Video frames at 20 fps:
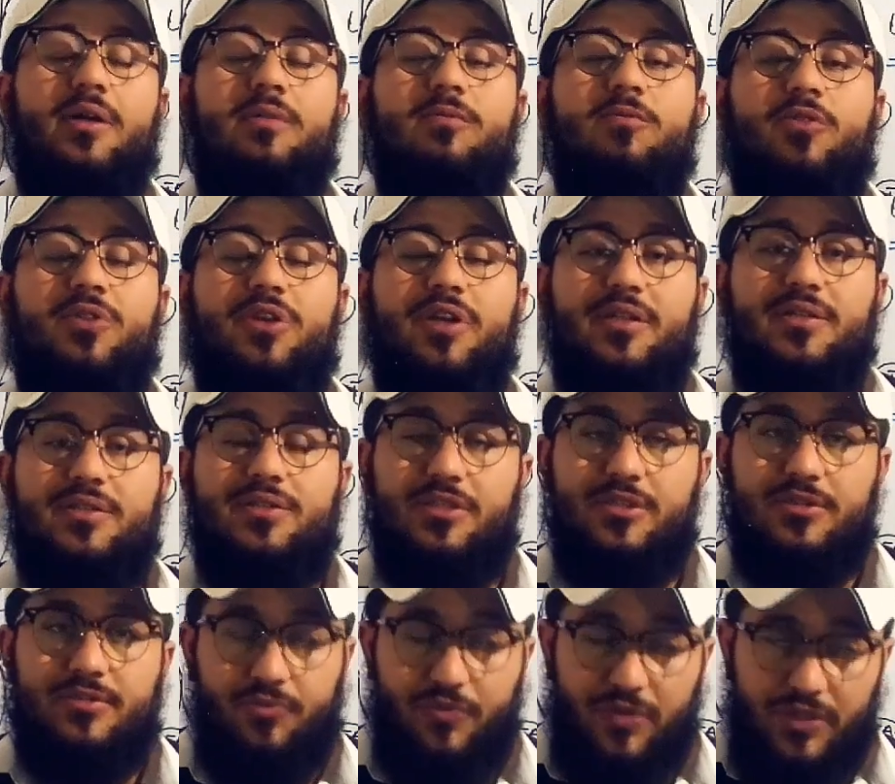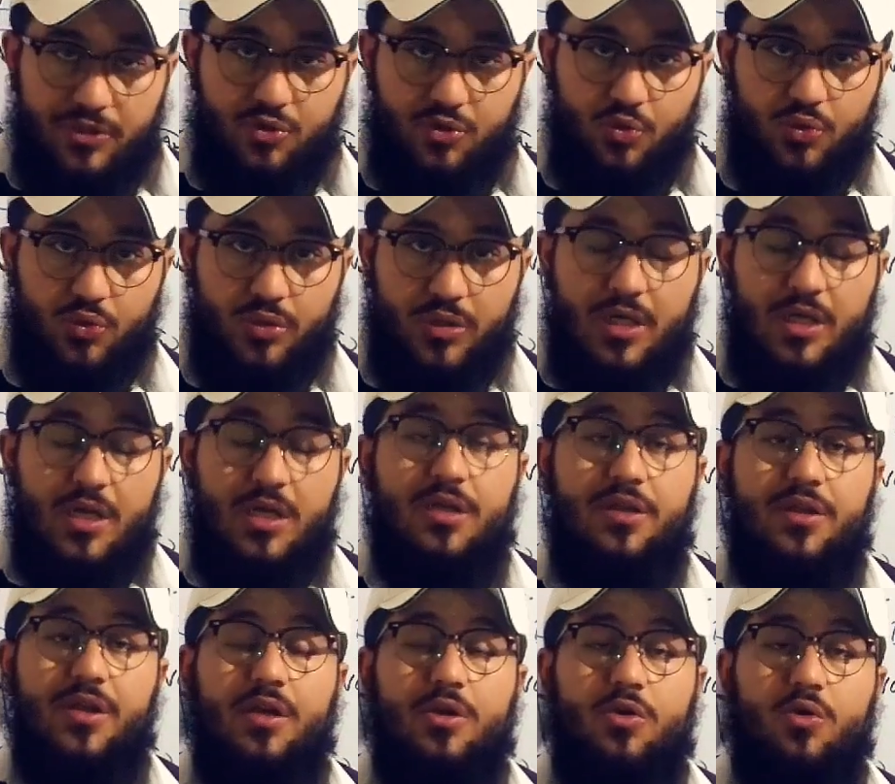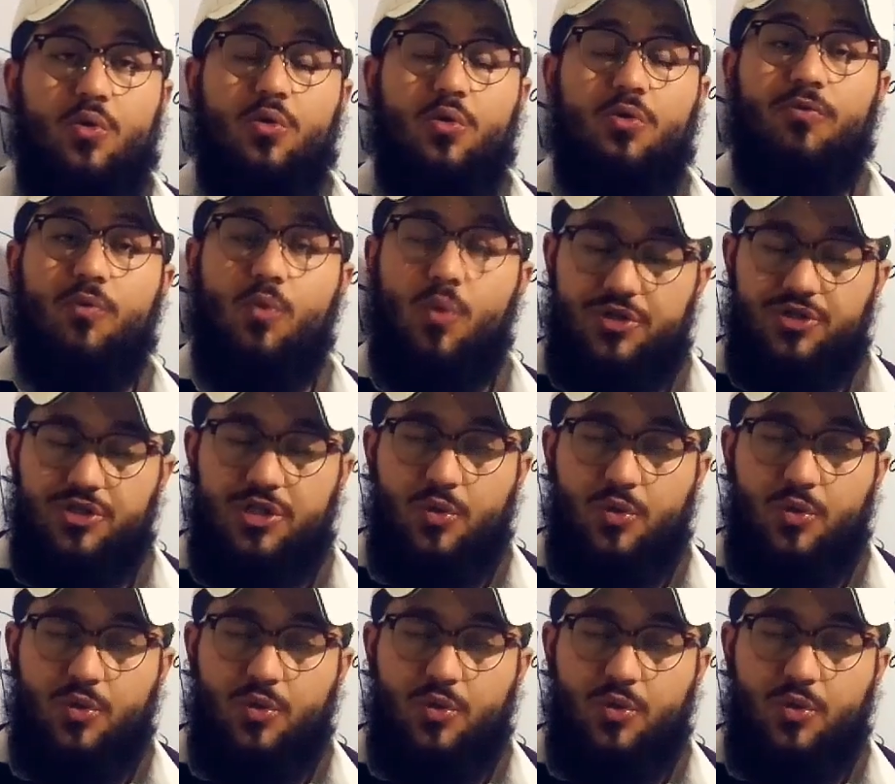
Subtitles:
We'll come for the answers very soon. Thank you for